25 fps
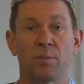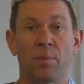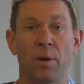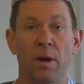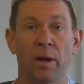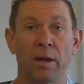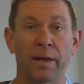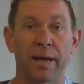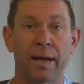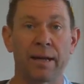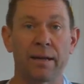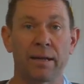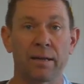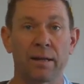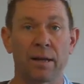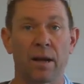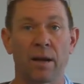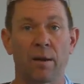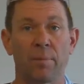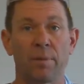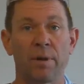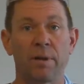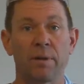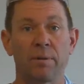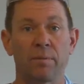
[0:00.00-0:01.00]
But again,
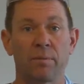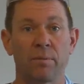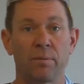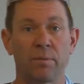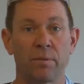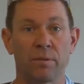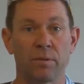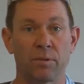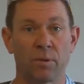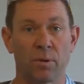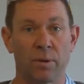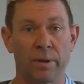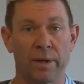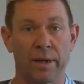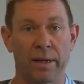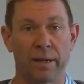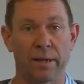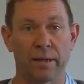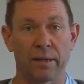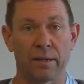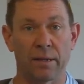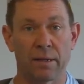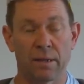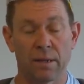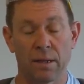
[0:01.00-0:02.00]
I've been doing
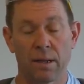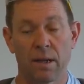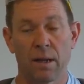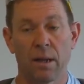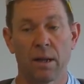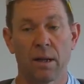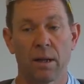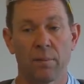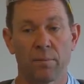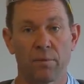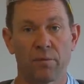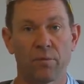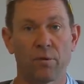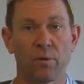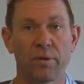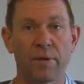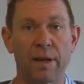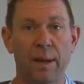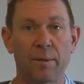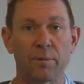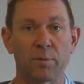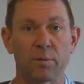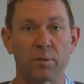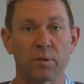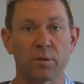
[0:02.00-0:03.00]
it before the
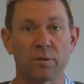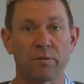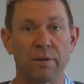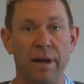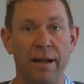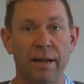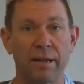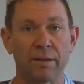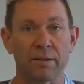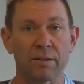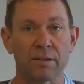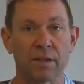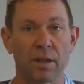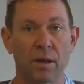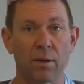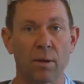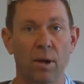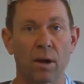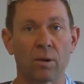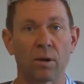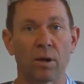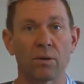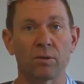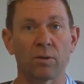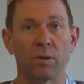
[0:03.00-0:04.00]
apps was around, so
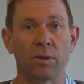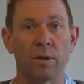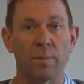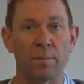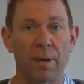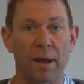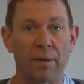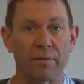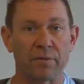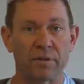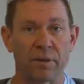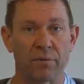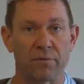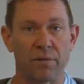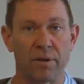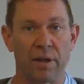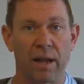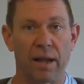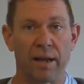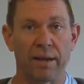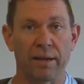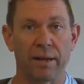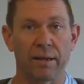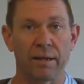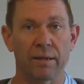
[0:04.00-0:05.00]
I like doing the maths every now
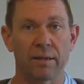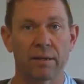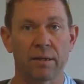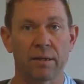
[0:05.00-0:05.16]
and then.